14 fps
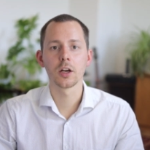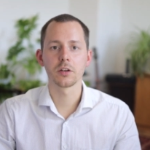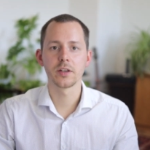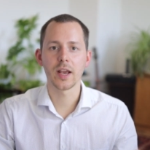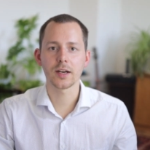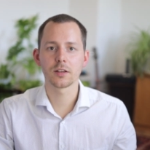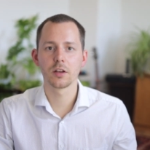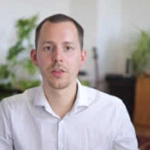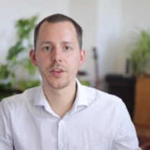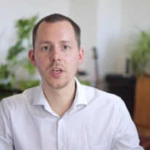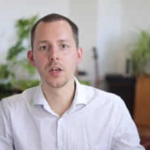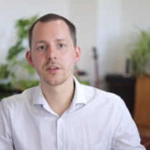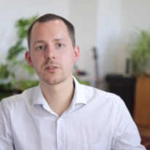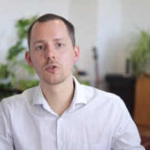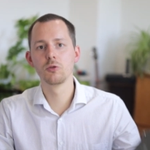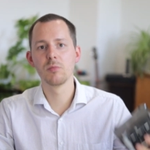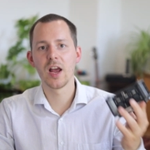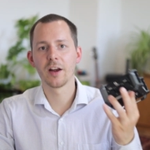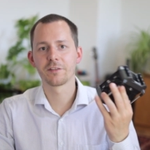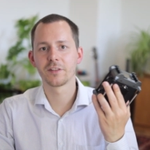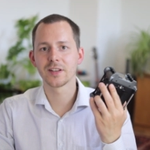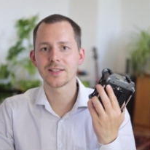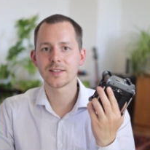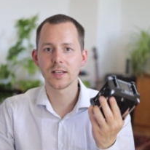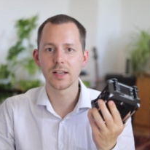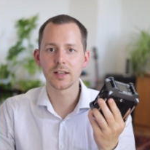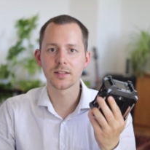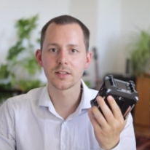connect the Zoom
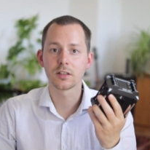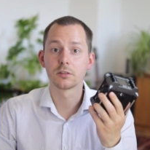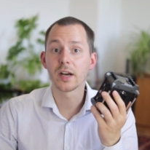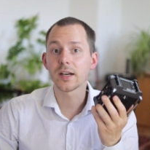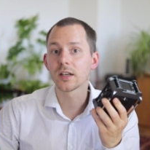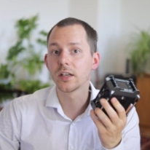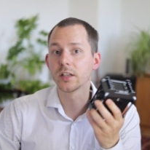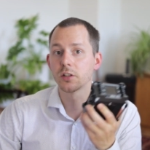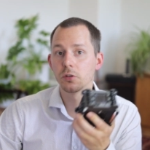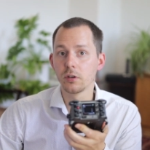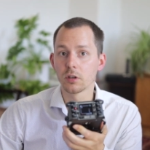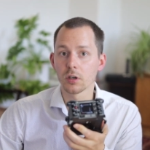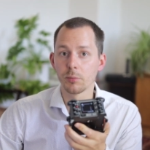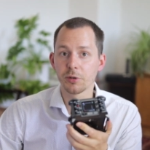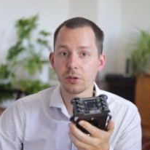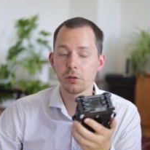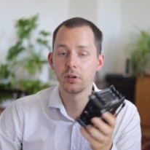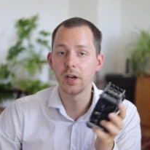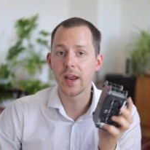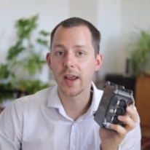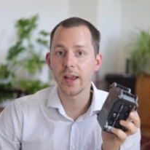F6 directly to your computer